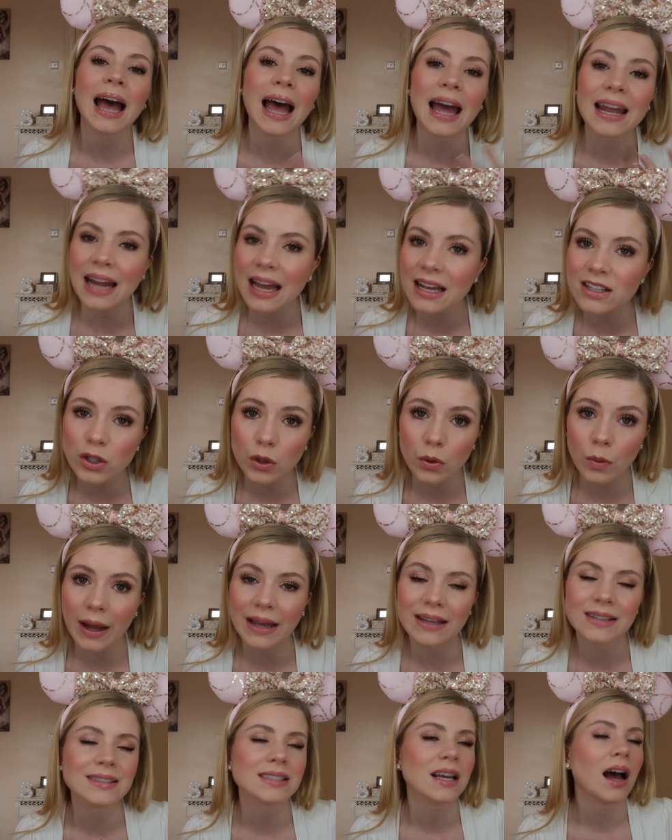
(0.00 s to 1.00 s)
And as
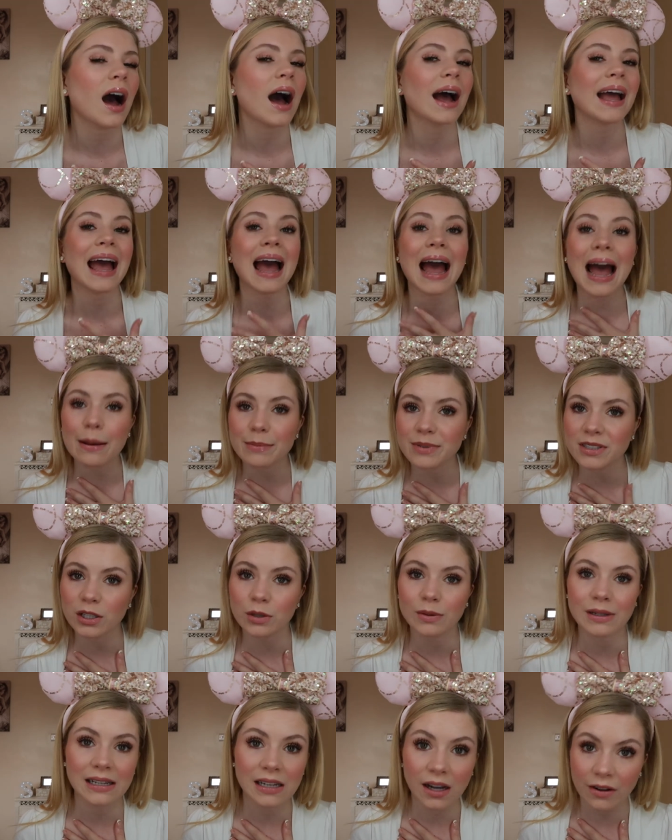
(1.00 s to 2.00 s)
always, I
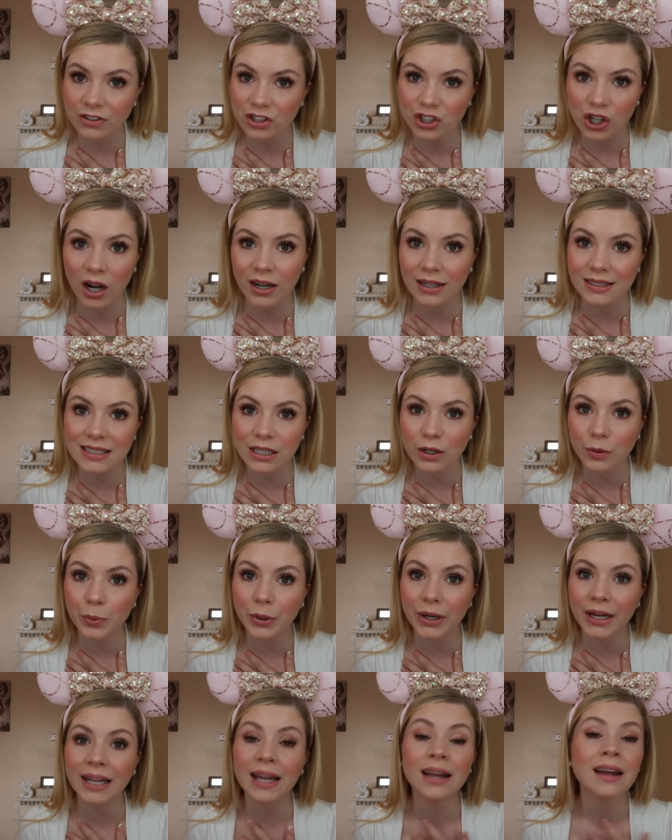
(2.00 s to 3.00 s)
absolutely love Charlotte
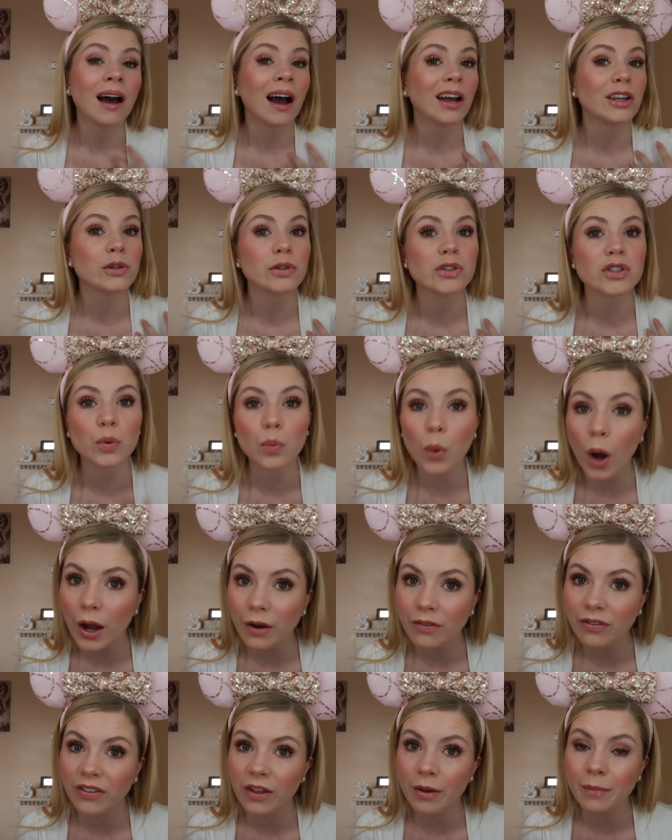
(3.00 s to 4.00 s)
Tilbury. I used to
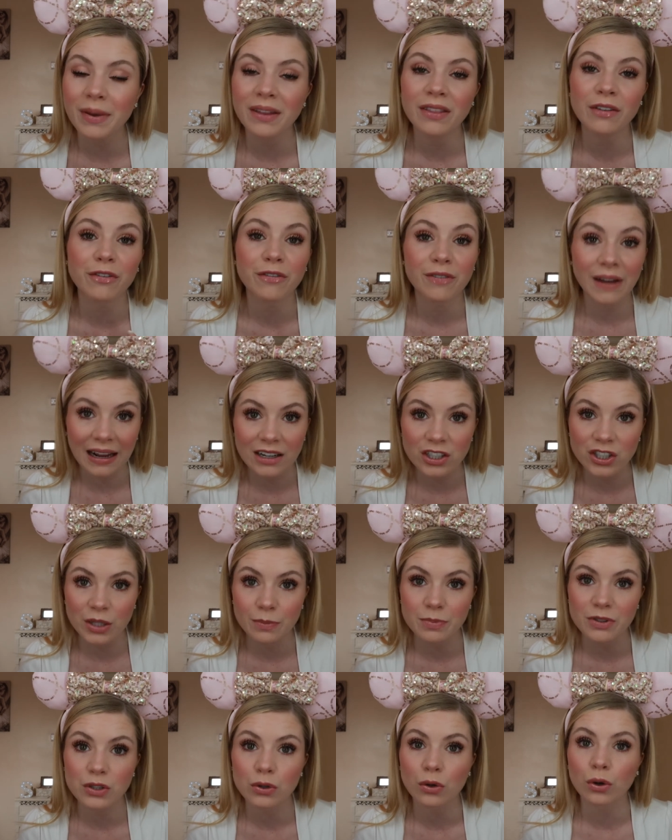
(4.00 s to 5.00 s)
work for them in the
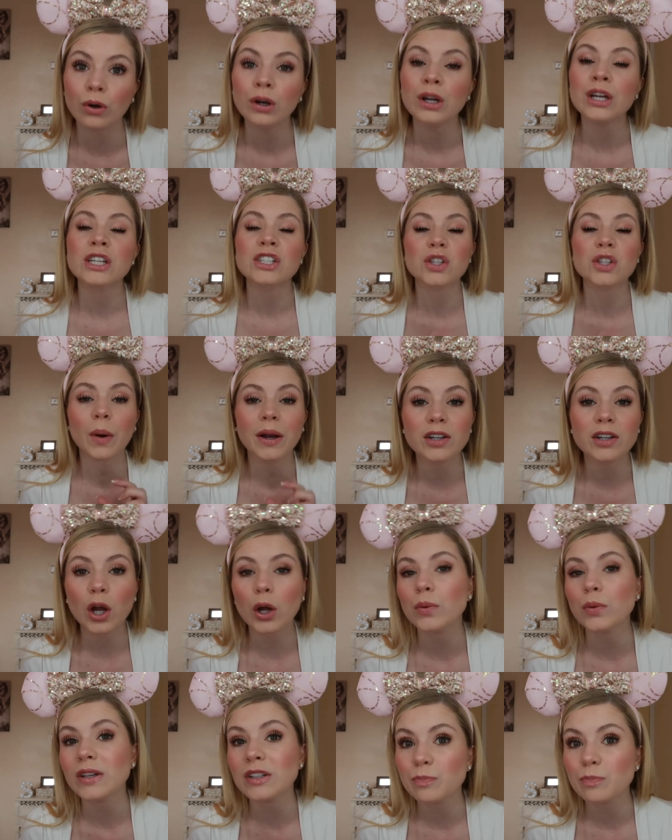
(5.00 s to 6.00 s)
flagship store, so I
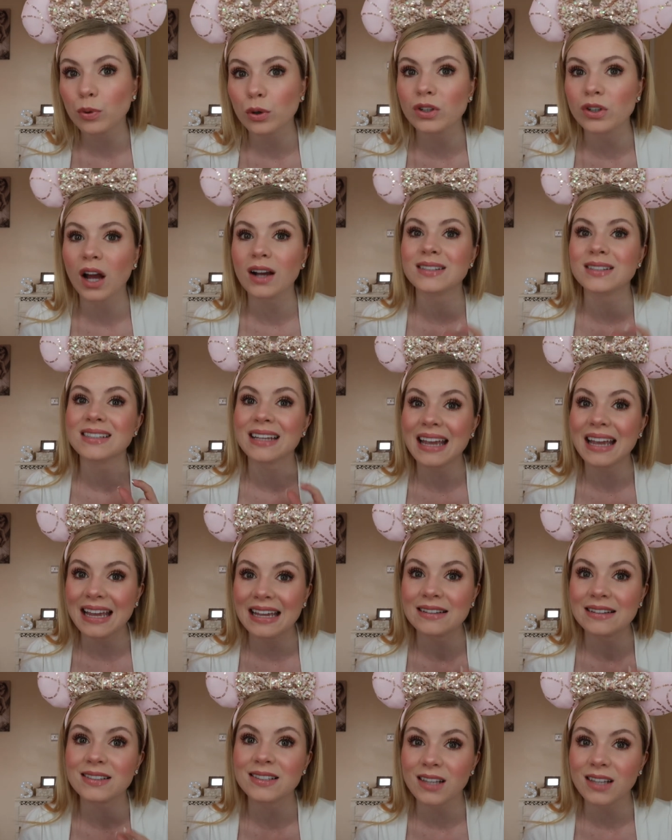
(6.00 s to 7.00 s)
know these products
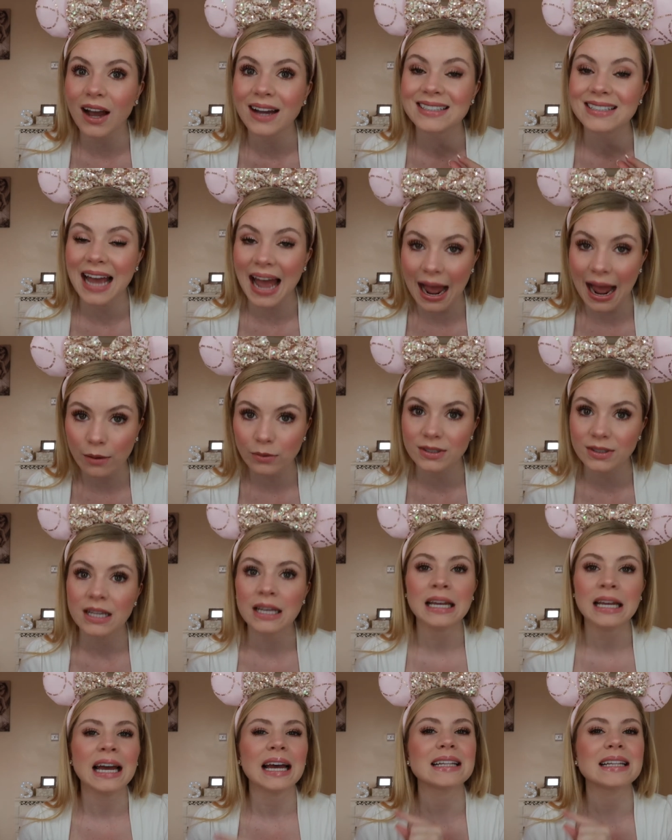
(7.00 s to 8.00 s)
inside out.
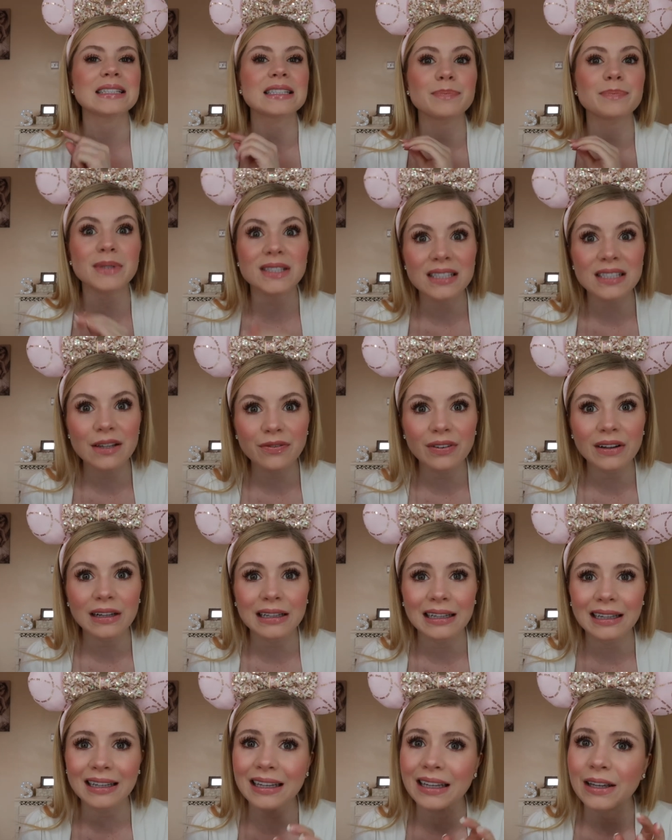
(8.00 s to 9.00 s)
And
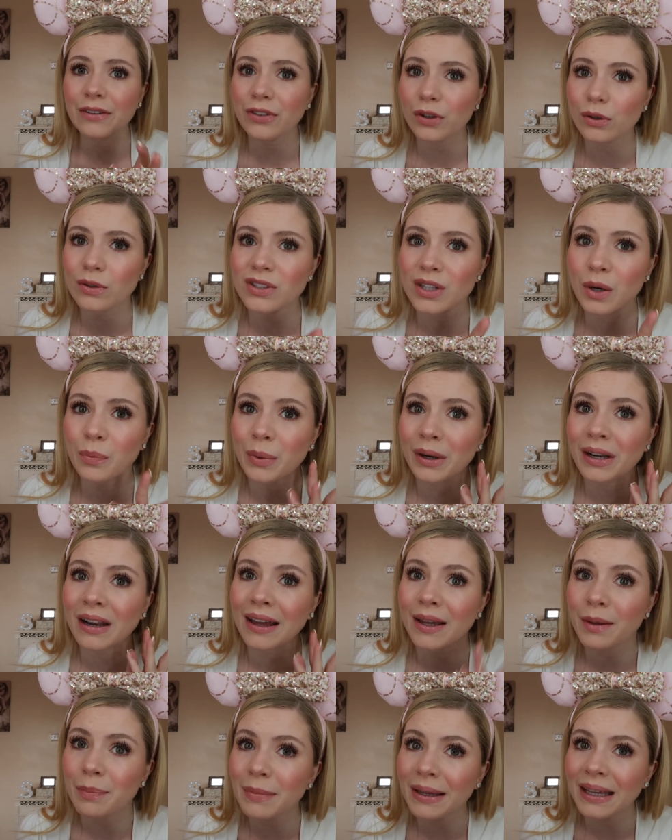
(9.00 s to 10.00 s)
specifically, if you're someone
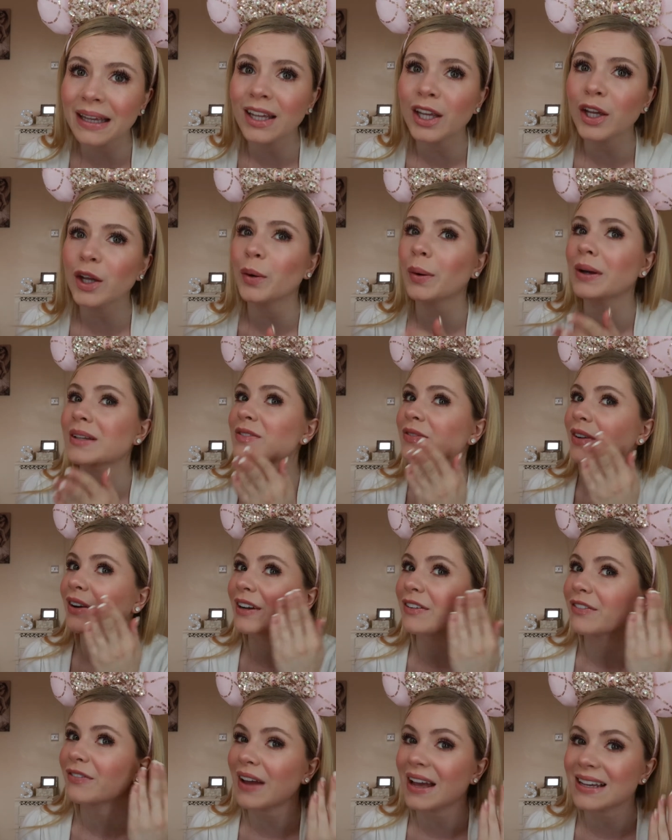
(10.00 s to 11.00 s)
like me who has
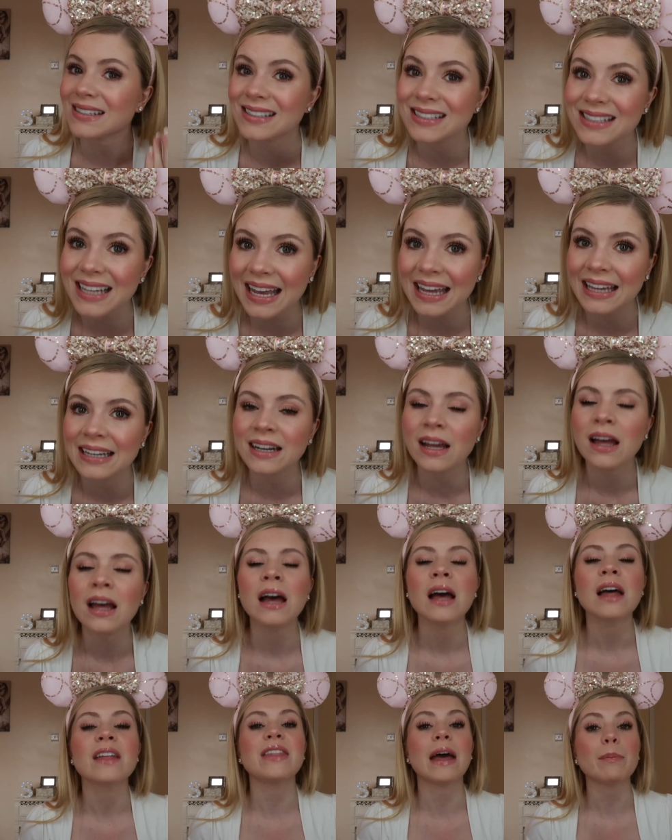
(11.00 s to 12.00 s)
very fair skin,
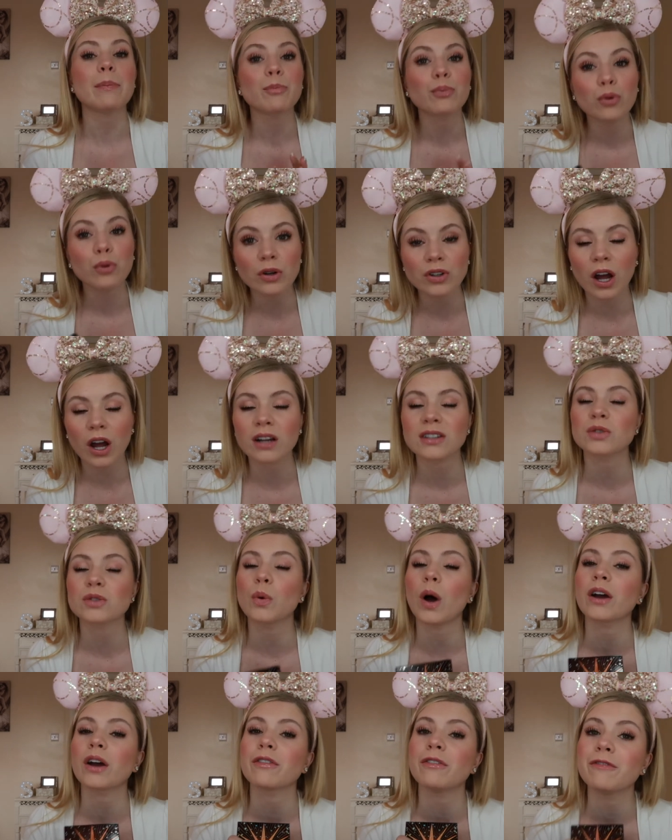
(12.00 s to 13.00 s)
their products
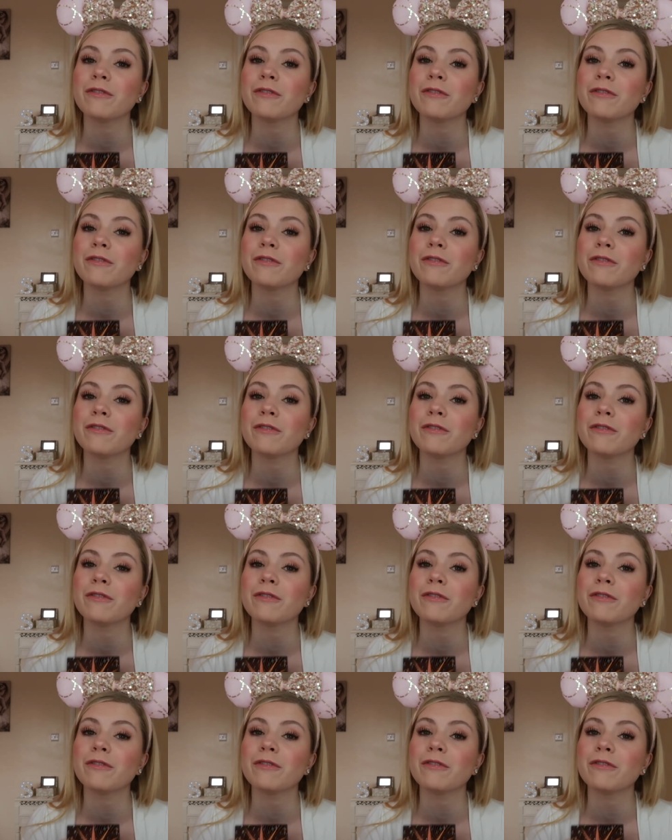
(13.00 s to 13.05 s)
work